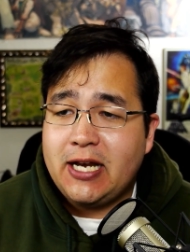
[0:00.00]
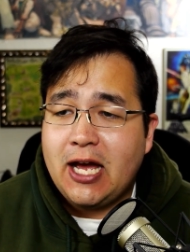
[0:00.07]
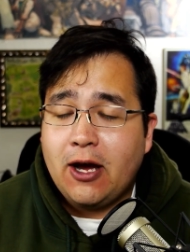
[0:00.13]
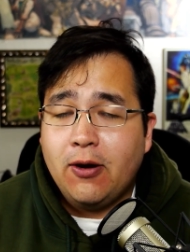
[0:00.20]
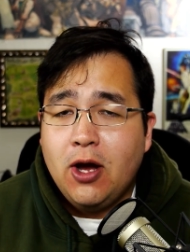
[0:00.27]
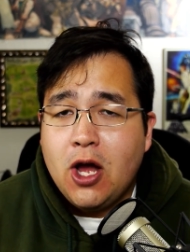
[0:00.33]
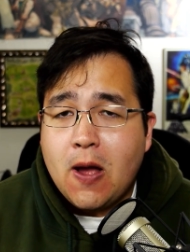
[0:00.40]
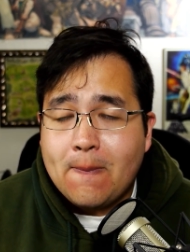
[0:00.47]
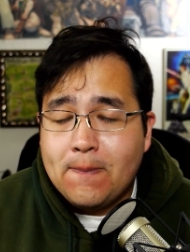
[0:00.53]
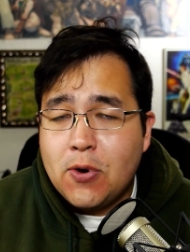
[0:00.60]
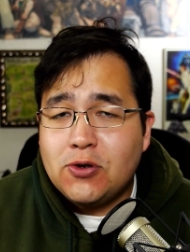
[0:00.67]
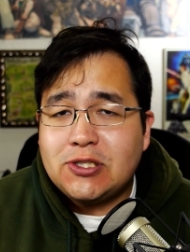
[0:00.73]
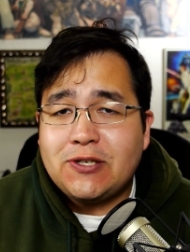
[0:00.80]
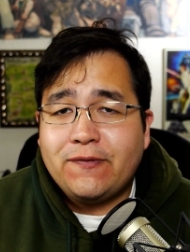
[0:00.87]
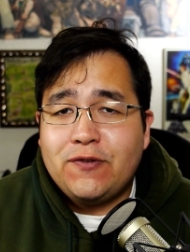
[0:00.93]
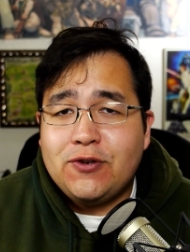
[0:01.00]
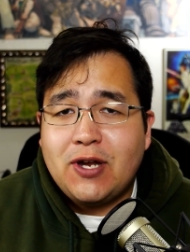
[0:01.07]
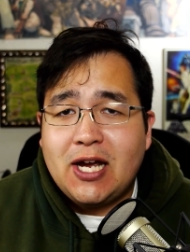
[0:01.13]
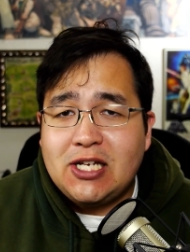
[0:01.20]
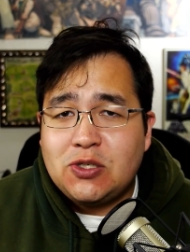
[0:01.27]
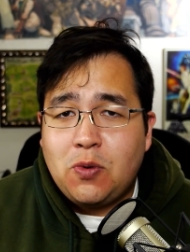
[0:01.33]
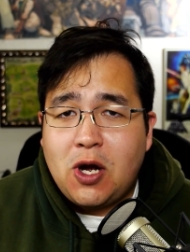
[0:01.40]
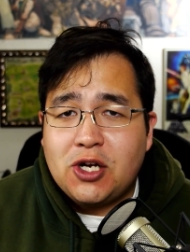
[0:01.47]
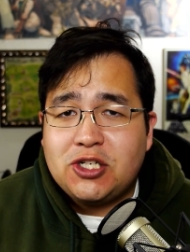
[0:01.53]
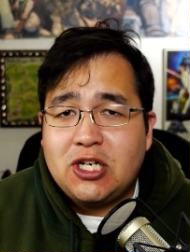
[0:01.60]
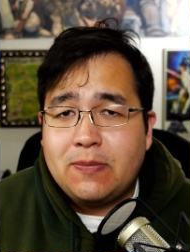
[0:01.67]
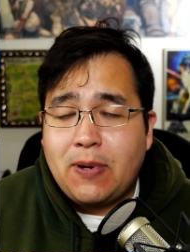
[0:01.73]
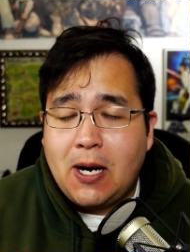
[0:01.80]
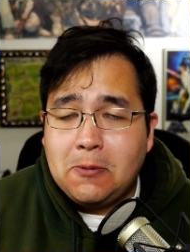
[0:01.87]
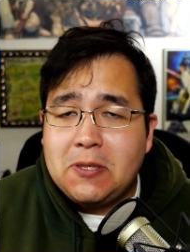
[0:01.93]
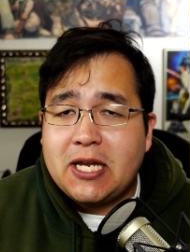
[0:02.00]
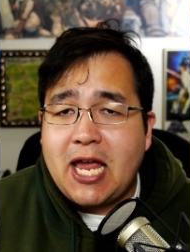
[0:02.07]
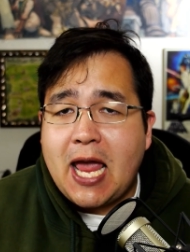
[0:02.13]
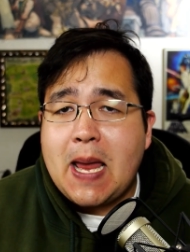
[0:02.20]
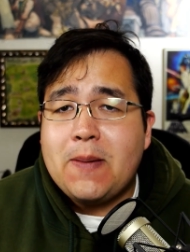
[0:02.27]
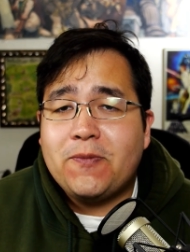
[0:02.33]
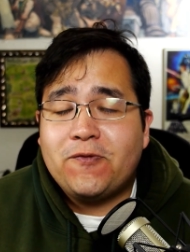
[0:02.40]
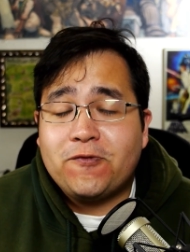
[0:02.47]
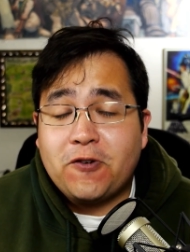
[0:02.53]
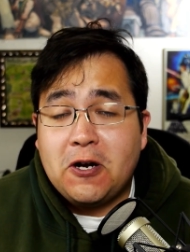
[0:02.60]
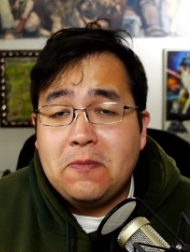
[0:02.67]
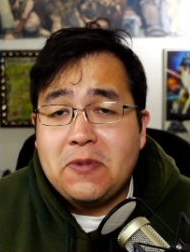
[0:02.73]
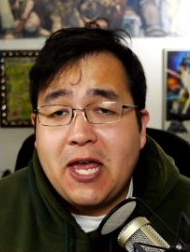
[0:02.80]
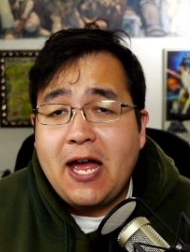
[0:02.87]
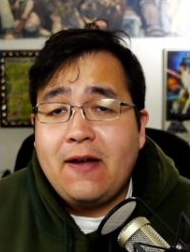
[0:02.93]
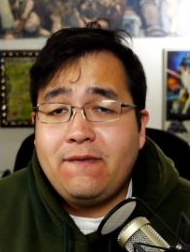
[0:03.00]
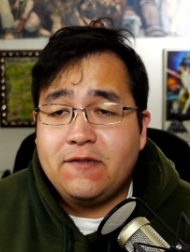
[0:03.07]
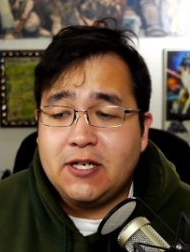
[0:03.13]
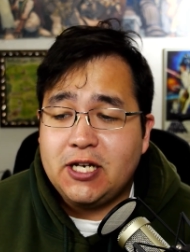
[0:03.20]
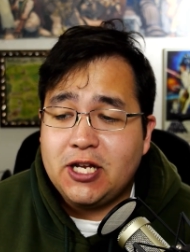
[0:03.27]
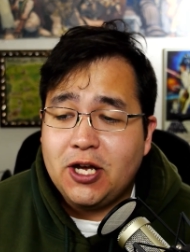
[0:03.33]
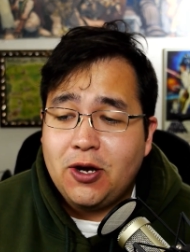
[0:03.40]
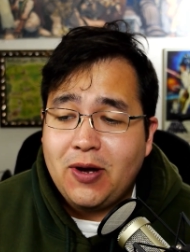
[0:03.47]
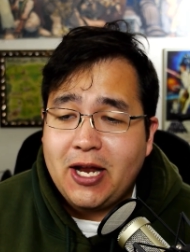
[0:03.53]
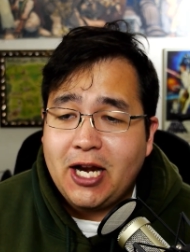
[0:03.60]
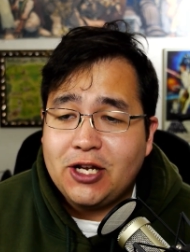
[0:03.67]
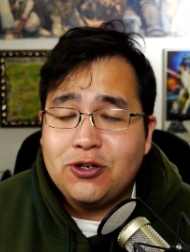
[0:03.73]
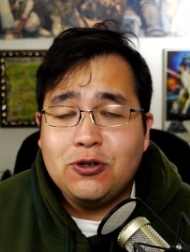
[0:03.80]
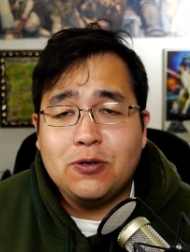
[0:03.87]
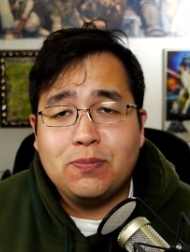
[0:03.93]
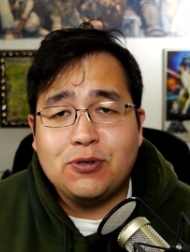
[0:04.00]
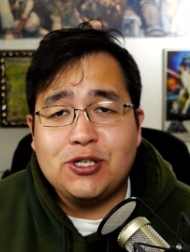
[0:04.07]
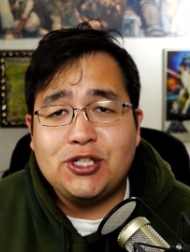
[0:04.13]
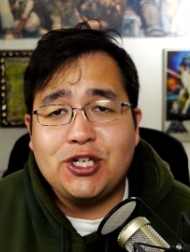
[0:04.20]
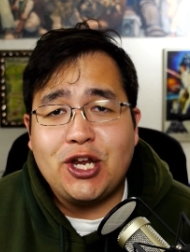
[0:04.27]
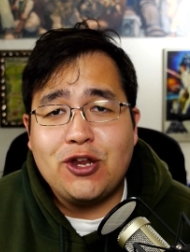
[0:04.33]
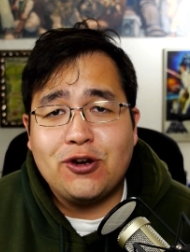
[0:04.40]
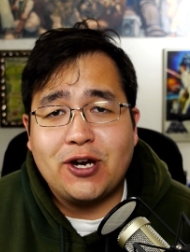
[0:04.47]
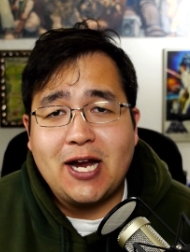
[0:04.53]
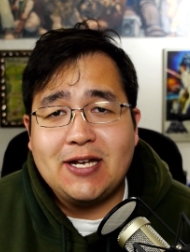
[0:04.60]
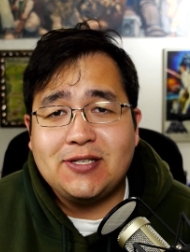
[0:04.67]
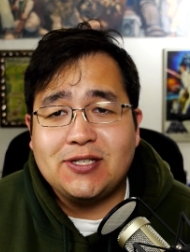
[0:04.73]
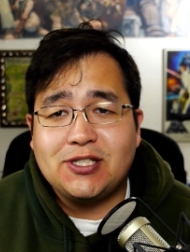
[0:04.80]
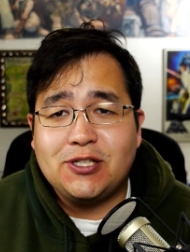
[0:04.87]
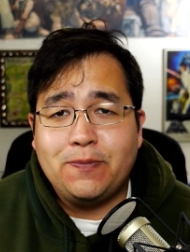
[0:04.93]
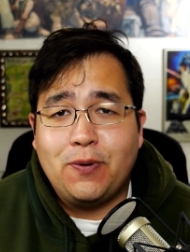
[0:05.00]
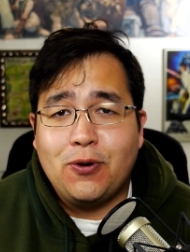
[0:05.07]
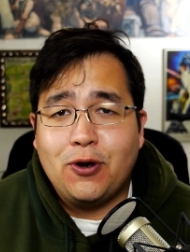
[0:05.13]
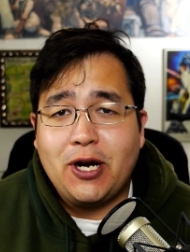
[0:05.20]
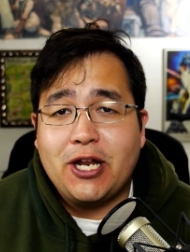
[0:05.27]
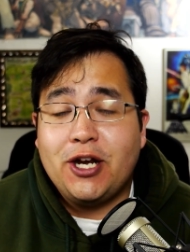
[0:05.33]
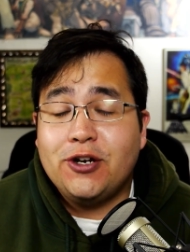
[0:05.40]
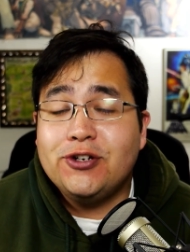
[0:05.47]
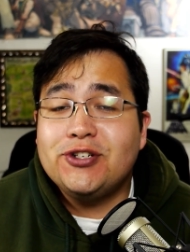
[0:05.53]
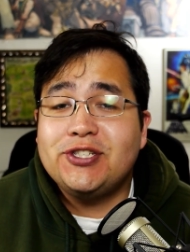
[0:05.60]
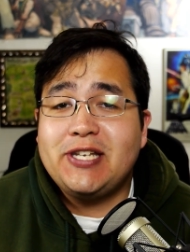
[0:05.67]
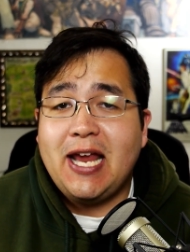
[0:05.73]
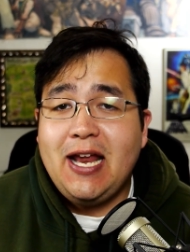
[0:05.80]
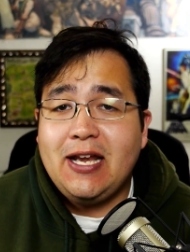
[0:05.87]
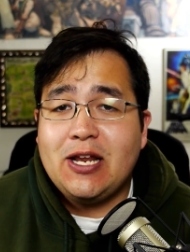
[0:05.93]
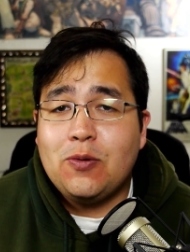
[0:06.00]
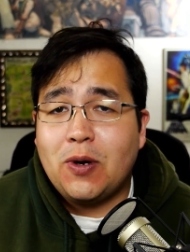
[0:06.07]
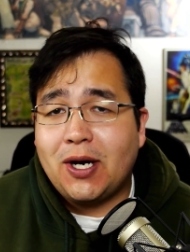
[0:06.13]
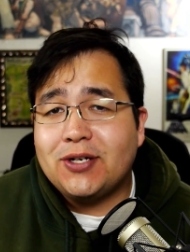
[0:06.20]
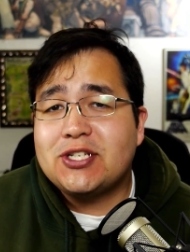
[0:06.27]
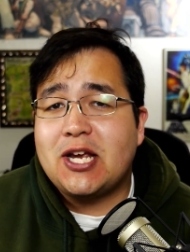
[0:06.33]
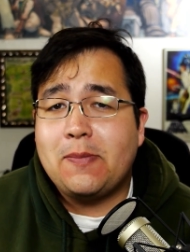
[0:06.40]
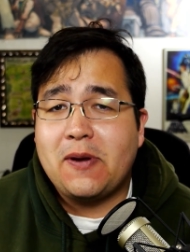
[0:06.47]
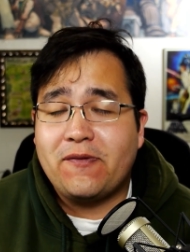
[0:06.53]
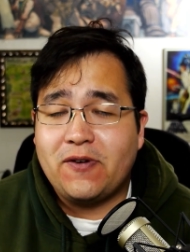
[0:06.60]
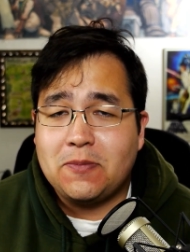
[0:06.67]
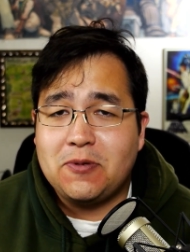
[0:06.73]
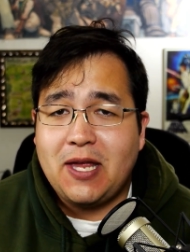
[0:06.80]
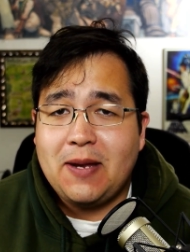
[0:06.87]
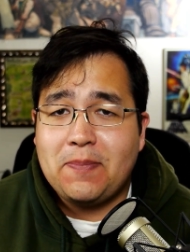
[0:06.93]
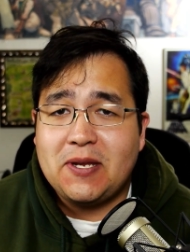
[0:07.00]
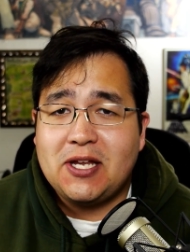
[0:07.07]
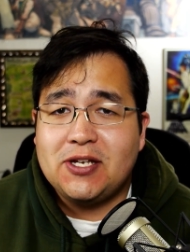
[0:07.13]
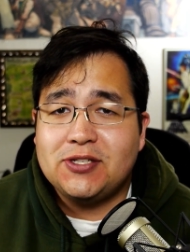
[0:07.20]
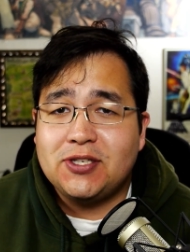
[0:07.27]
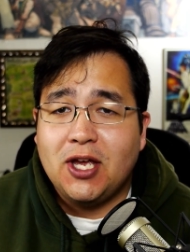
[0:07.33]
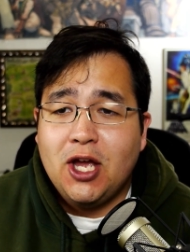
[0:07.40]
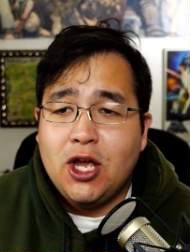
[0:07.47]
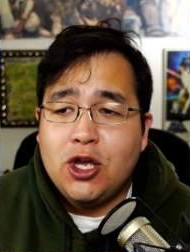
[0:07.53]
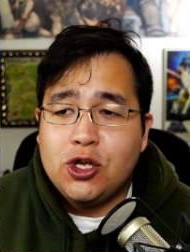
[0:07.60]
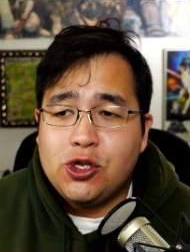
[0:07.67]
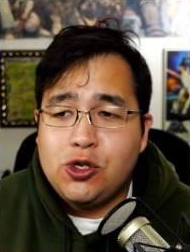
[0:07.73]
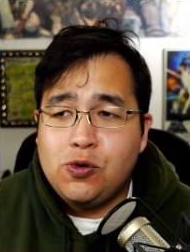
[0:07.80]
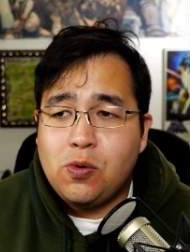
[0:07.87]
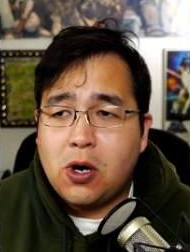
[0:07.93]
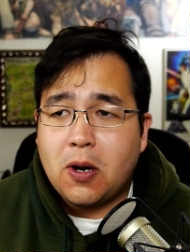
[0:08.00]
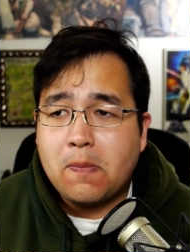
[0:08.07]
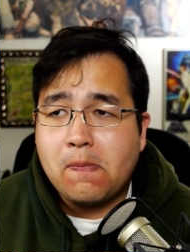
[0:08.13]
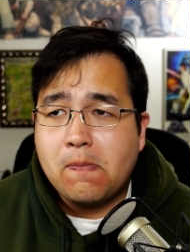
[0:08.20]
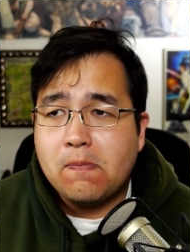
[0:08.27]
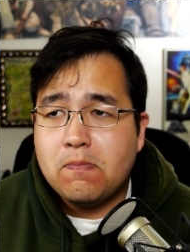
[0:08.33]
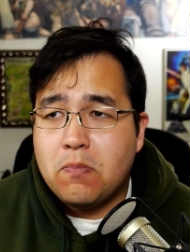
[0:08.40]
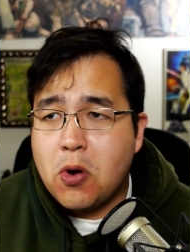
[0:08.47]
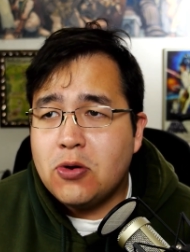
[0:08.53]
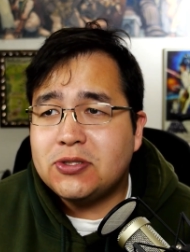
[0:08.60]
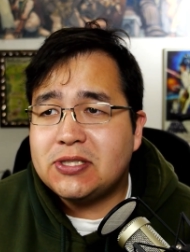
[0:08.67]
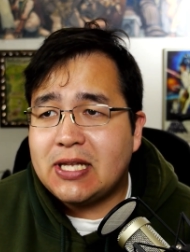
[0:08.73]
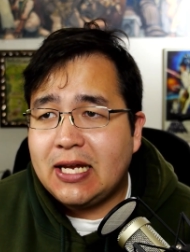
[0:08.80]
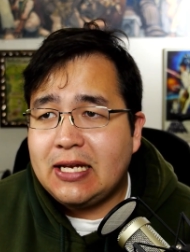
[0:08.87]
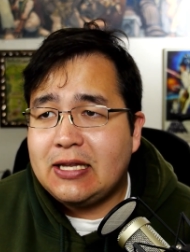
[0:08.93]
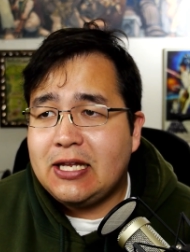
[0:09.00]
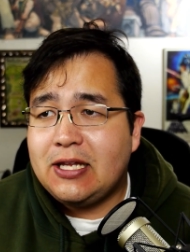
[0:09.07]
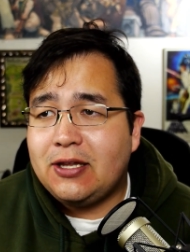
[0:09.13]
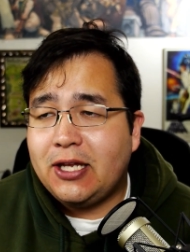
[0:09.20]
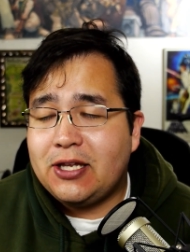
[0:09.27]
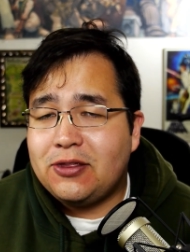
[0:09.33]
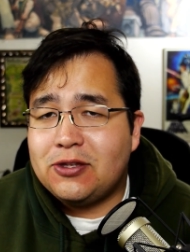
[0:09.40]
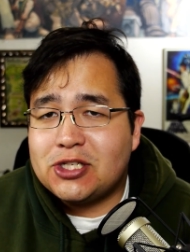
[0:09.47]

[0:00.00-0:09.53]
Now, most of you guys watching it probably came from that video, and I do appreciate your guys' support and understanding where I was coming from with that because you are most likely like the